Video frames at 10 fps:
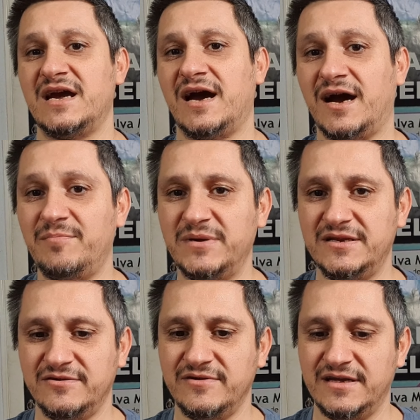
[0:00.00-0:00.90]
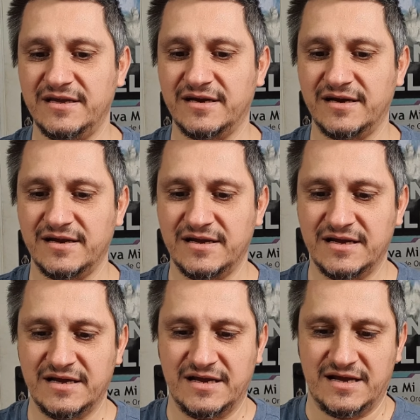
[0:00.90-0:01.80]
Happy New Year,
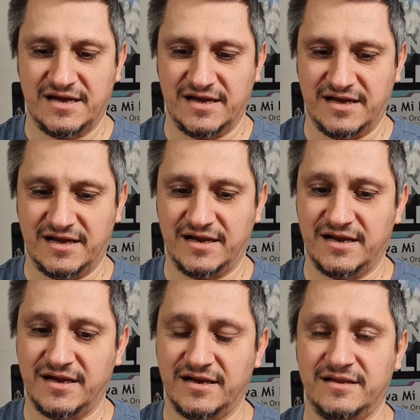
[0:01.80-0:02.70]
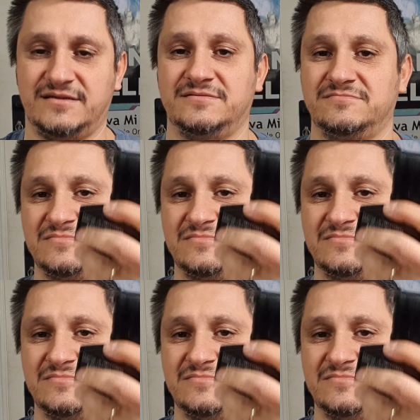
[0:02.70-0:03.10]
and